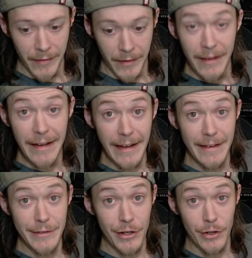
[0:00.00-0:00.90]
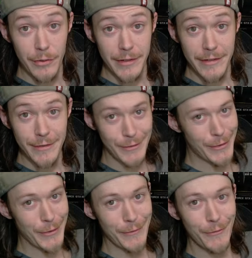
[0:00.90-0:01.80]
As always,
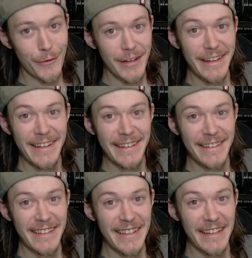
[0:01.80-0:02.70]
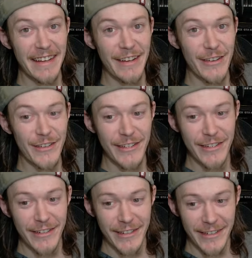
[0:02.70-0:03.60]
don't forget to get her done.